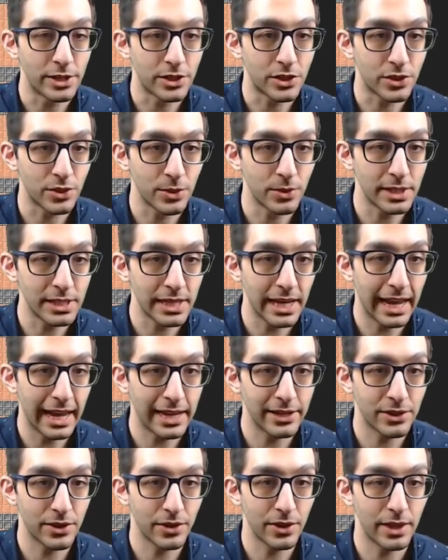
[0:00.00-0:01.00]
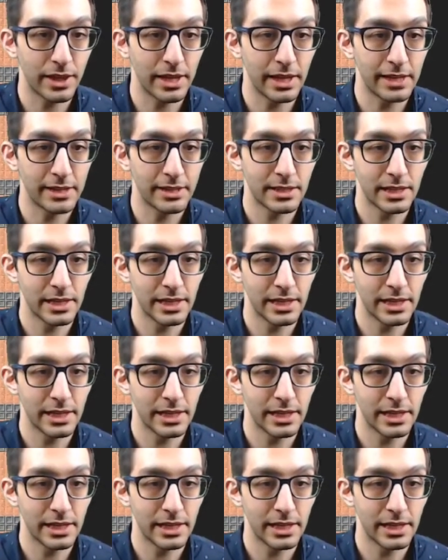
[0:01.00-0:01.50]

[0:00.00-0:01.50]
soon as they enter this,